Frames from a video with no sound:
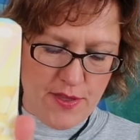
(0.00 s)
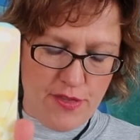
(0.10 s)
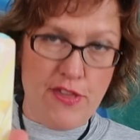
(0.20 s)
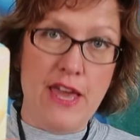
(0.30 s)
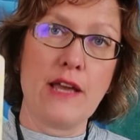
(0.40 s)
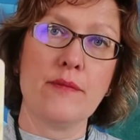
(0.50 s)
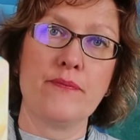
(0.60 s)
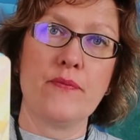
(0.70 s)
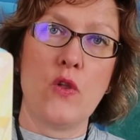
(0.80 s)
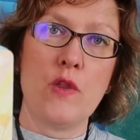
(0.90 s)
is the thing
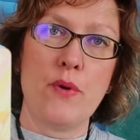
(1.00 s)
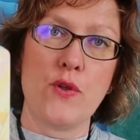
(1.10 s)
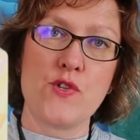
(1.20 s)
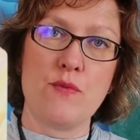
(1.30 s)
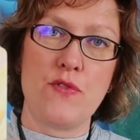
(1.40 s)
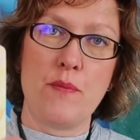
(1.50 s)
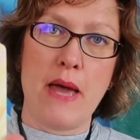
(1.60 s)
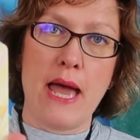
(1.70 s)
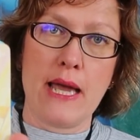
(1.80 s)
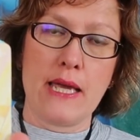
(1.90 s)
on the bottom of the
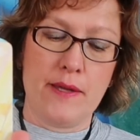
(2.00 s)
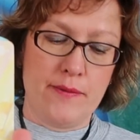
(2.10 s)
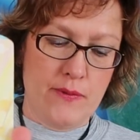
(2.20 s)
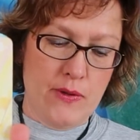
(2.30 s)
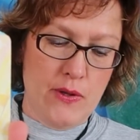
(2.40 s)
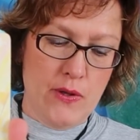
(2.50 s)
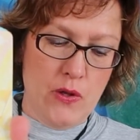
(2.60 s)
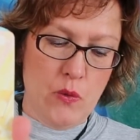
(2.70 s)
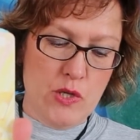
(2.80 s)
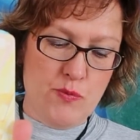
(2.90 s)
pack,
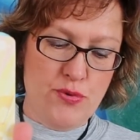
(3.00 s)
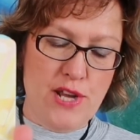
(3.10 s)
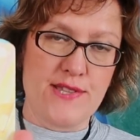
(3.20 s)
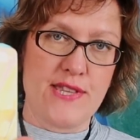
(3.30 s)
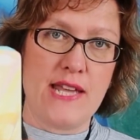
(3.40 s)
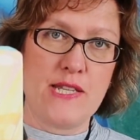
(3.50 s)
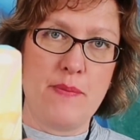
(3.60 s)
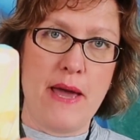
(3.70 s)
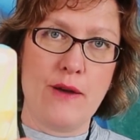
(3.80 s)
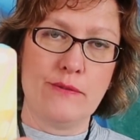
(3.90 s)
which brings that
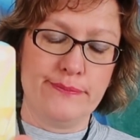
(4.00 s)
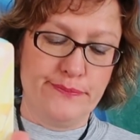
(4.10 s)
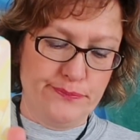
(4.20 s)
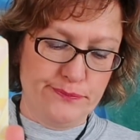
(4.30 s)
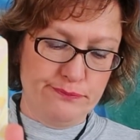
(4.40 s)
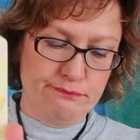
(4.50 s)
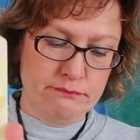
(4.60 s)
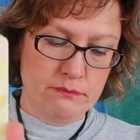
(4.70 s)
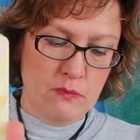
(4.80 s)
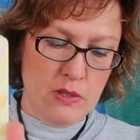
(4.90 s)
about.
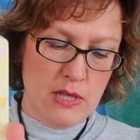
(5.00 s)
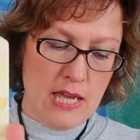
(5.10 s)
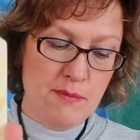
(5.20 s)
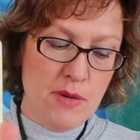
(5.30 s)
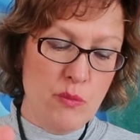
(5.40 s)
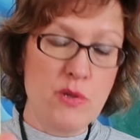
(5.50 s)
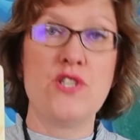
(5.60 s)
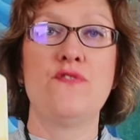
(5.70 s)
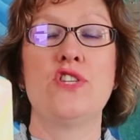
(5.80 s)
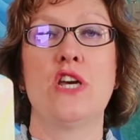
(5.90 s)
A
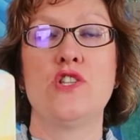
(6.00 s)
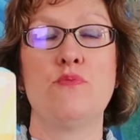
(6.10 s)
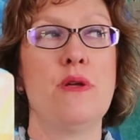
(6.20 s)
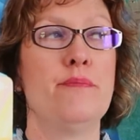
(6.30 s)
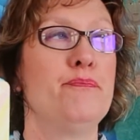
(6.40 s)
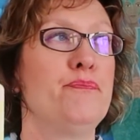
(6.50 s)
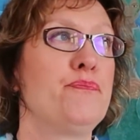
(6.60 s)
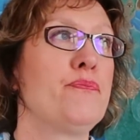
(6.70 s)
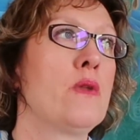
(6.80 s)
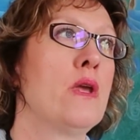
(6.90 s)
moment of judgment,
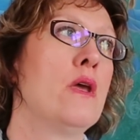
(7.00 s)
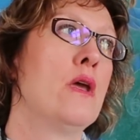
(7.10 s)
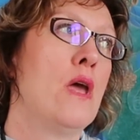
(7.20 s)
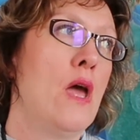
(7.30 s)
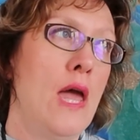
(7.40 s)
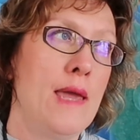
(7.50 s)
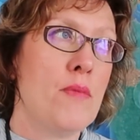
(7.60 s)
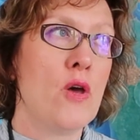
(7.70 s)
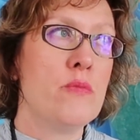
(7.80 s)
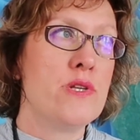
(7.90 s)

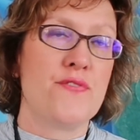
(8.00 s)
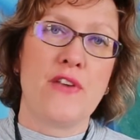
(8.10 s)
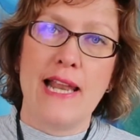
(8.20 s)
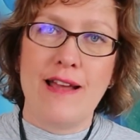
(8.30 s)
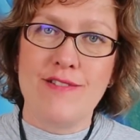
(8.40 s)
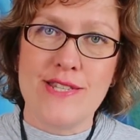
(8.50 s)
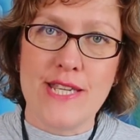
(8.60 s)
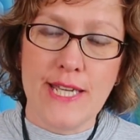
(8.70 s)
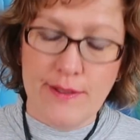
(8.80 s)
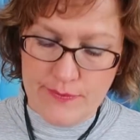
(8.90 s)
a moment of
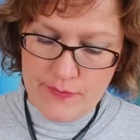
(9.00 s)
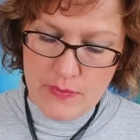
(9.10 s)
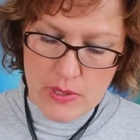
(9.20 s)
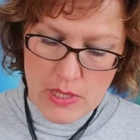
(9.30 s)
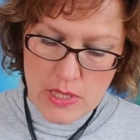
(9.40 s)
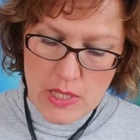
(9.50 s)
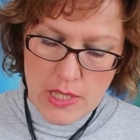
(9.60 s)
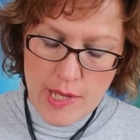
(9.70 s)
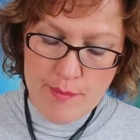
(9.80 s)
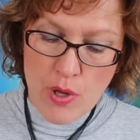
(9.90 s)
clarity,
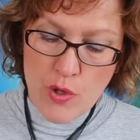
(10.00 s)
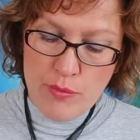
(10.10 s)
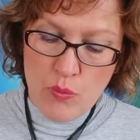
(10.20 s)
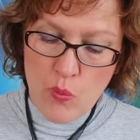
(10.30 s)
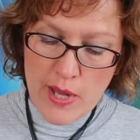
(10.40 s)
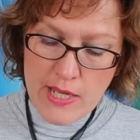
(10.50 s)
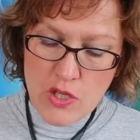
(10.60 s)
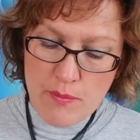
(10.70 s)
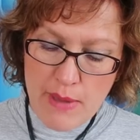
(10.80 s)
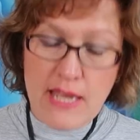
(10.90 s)
a moment where
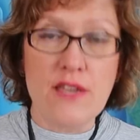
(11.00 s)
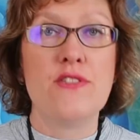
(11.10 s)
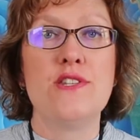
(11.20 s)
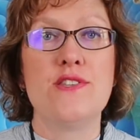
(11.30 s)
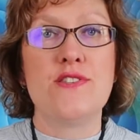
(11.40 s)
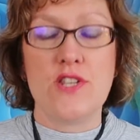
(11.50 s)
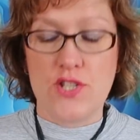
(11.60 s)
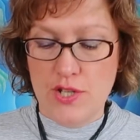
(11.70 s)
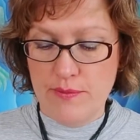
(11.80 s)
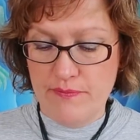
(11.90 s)
you make the
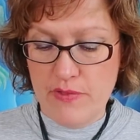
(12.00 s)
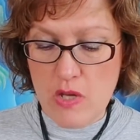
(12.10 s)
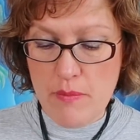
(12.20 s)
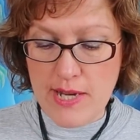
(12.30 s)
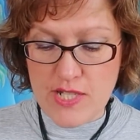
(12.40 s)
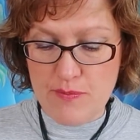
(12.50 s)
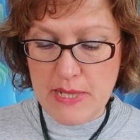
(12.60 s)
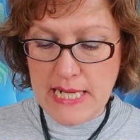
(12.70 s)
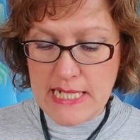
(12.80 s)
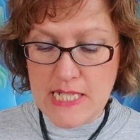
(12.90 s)
decision that you might have
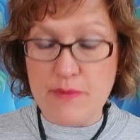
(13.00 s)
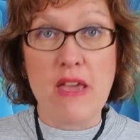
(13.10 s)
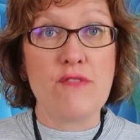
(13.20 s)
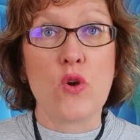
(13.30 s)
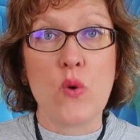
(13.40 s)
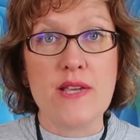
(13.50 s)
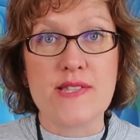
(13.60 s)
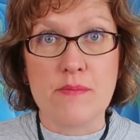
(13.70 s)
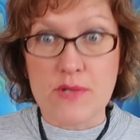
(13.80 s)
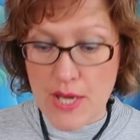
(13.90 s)
been needing to make for quite
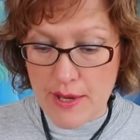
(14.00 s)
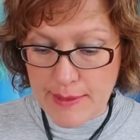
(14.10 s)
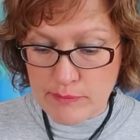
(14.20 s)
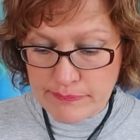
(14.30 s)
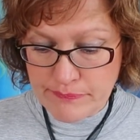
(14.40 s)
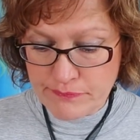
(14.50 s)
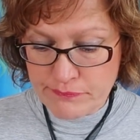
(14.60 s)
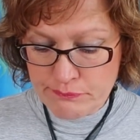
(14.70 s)
some time,